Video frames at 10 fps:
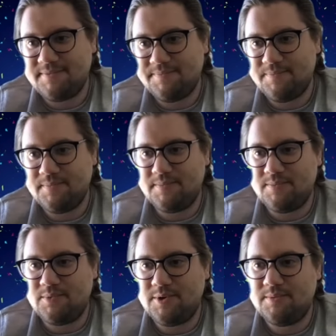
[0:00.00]

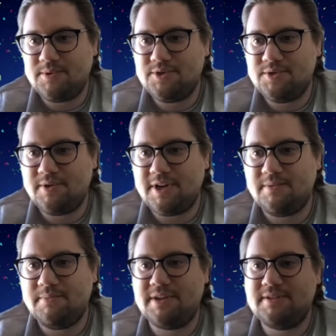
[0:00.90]
What would you
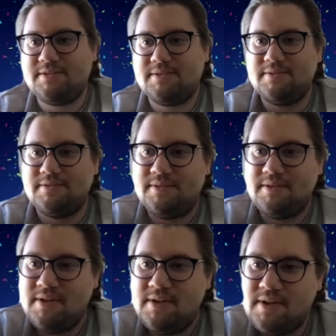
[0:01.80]
recommend to
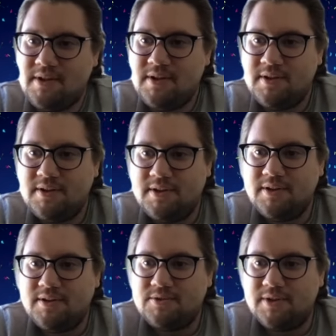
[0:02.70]

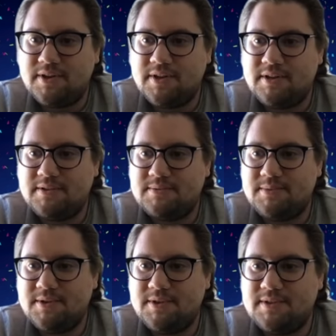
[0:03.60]
trying to gain
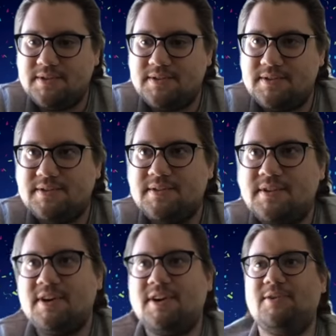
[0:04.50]
experience?
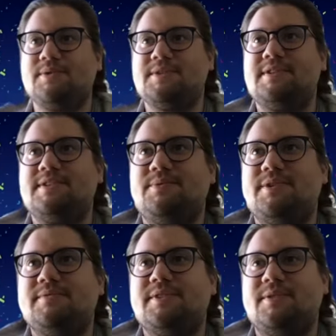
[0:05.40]
Oh, was this one
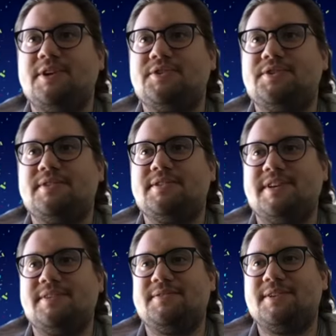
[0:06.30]
of the questions? I
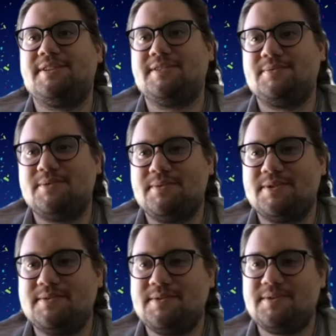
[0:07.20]
feel like this was one of the